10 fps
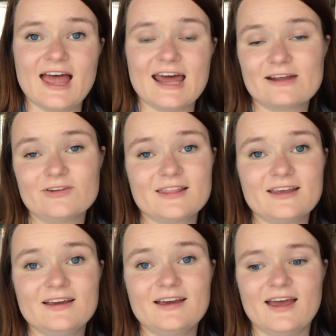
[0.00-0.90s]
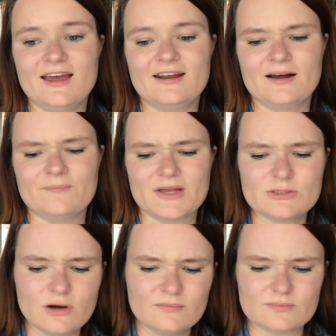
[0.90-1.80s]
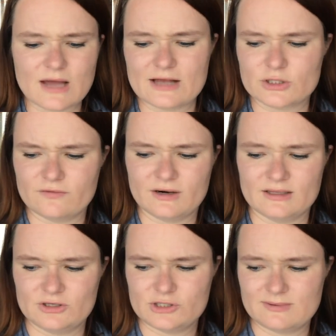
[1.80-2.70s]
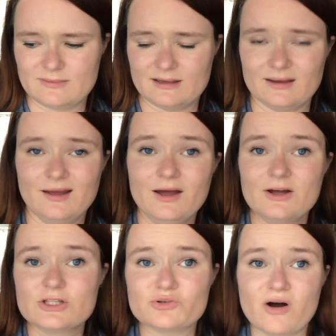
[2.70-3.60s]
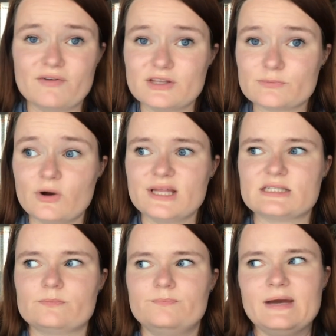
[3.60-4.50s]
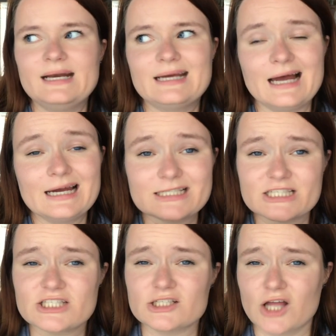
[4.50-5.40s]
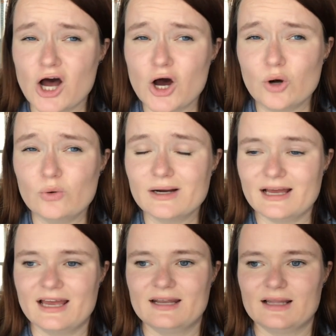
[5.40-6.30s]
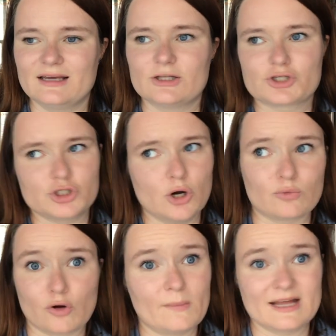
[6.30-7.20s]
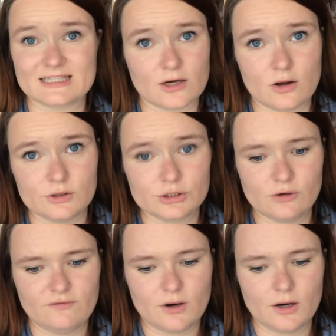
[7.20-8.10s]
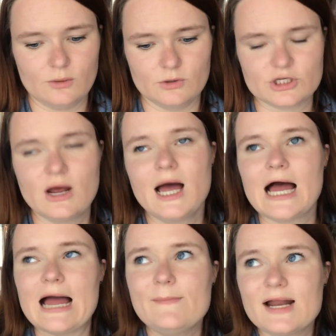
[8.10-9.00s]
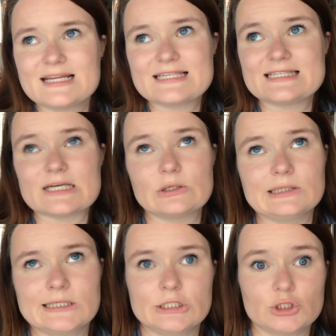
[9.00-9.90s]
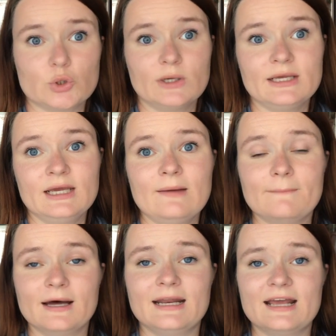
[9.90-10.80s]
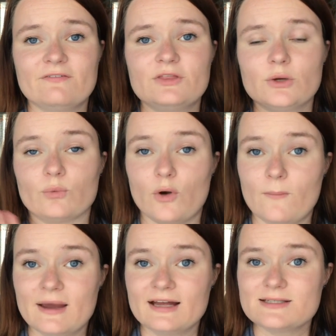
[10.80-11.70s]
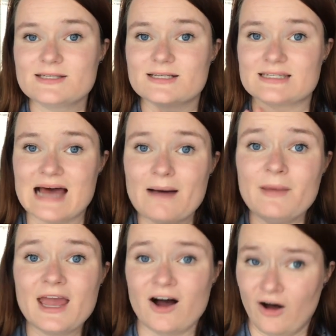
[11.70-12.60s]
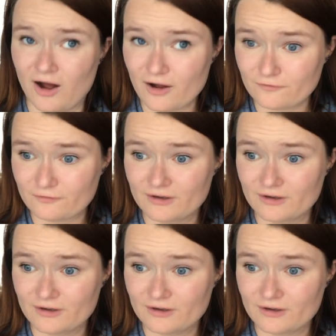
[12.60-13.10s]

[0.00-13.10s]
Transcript: and everything and um, that's where i'm at so far i think she's maybe like 12 at this point it's been kind of slow and like there's no romance at all so far which i'm not necessarily enjoying but if the romance does not pay off